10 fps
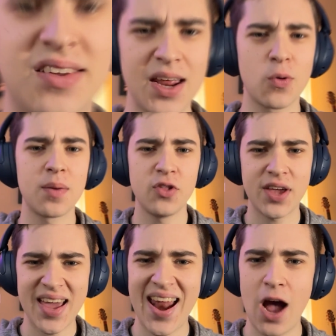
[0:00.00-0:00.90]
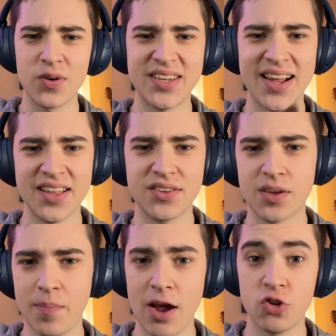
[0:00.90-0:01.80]
Today, we're gonna be looking at how exactly this
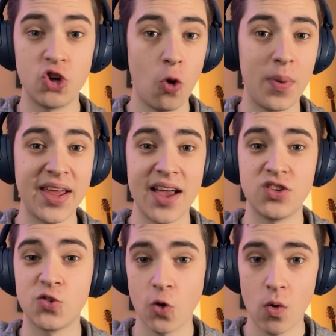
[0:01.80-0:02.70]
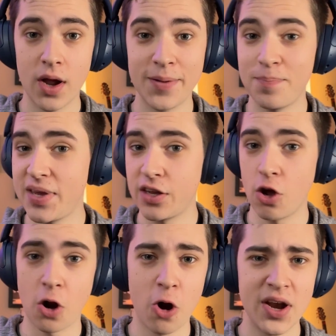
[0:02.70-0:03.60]
compares to OpenAI Sora,
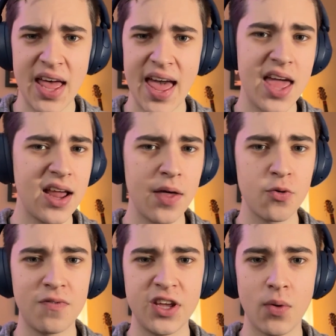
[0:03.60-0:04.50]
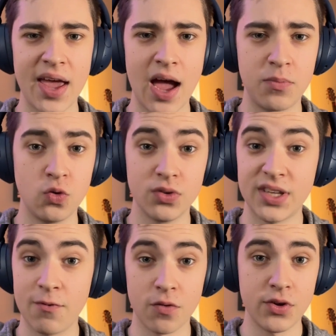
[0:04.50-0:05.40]
Pika.art, and other video AI tools
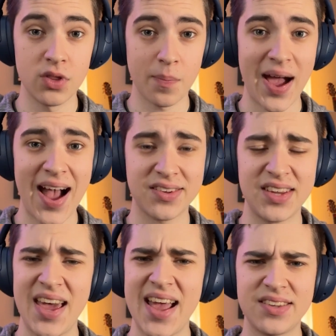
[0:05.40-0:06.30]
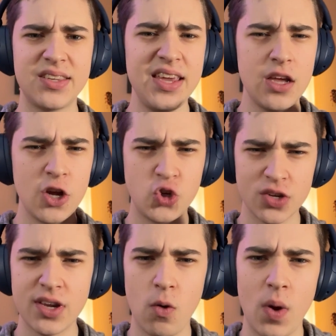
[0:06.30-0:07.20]
that I've reviewed in the past, and seeing
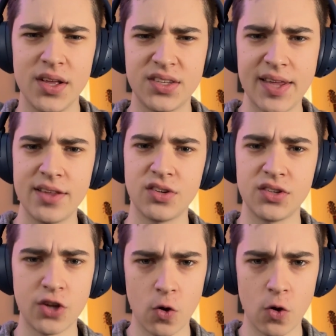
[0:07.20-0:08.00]
just how well it stands on its